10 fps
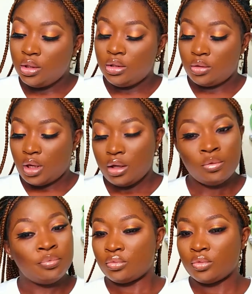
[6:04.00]
Okay,
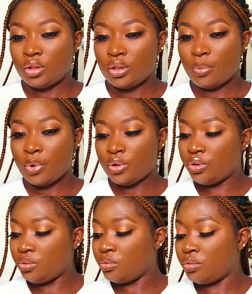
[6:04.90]
so I'm going to
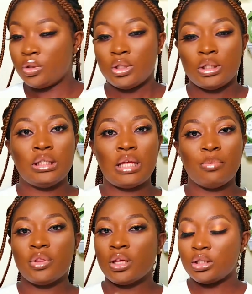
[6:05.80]
do same
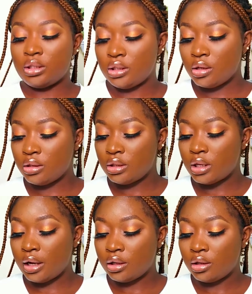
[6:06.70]
thing to this other
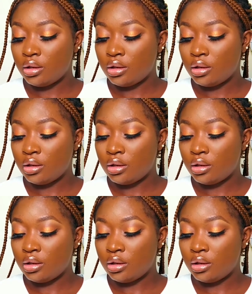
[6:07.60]
side.